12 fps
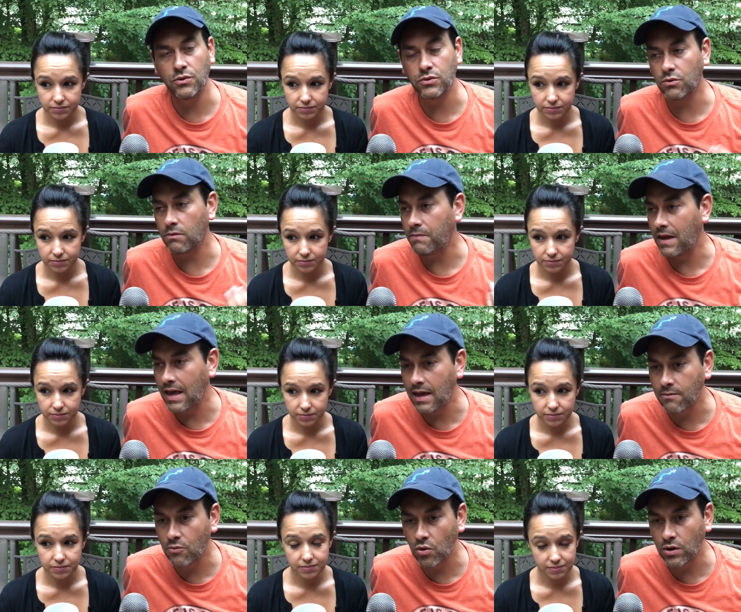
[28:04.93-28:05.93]
Speaker 1: those who are paying
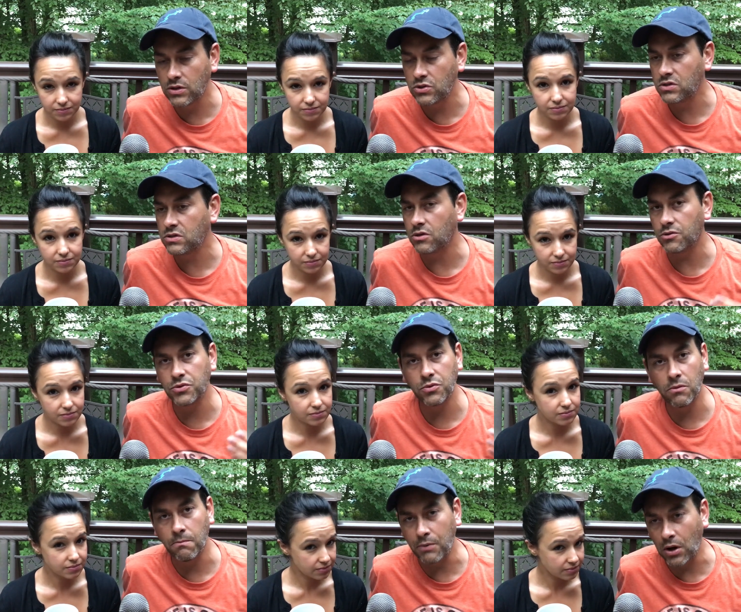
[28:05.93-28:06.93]
mortgages, those who
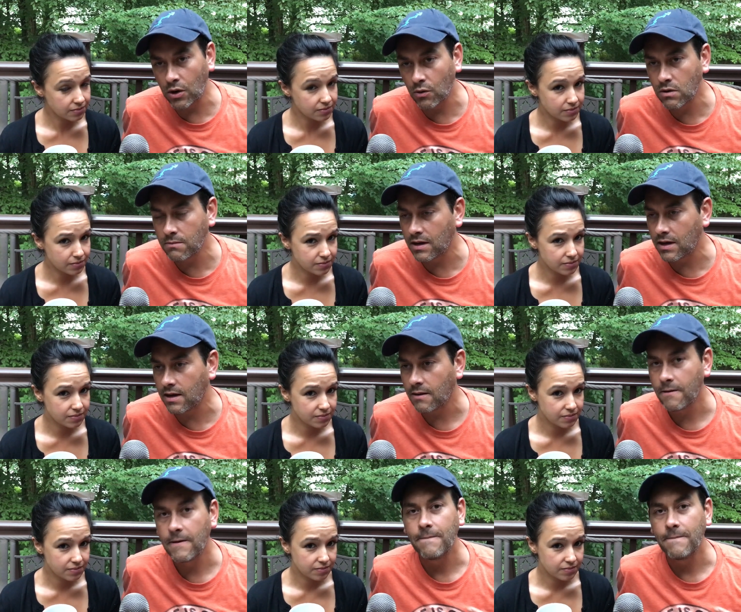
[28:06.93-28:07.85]
are borrowing money